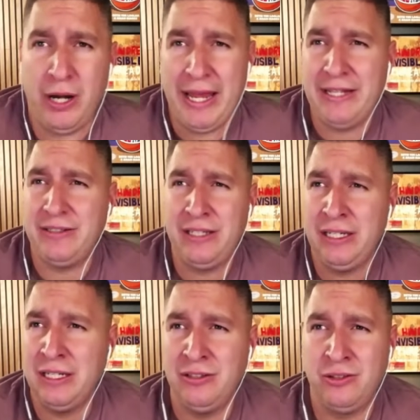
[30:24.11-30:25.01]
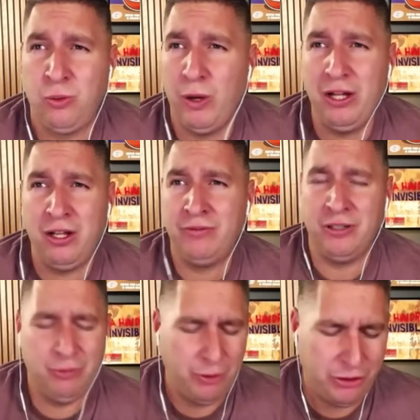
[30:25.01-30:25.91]
18, and 12,
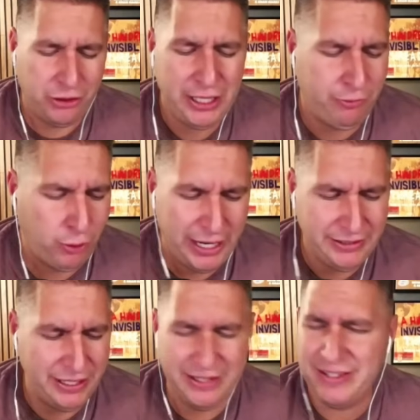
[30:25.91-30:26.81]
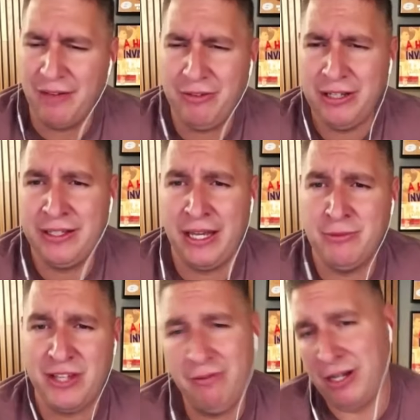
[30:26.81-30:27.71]
or 34, 18, and 7 in the game
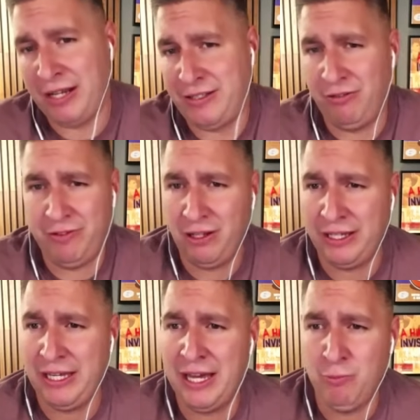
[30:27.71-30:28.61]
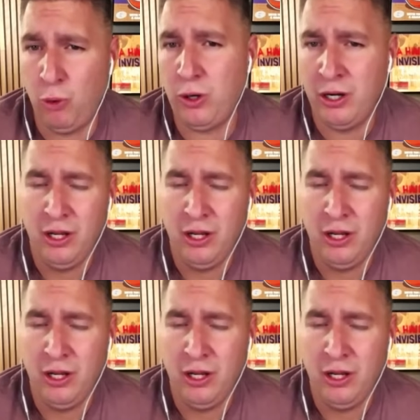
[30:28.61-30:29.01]
7, and I still felt like he had more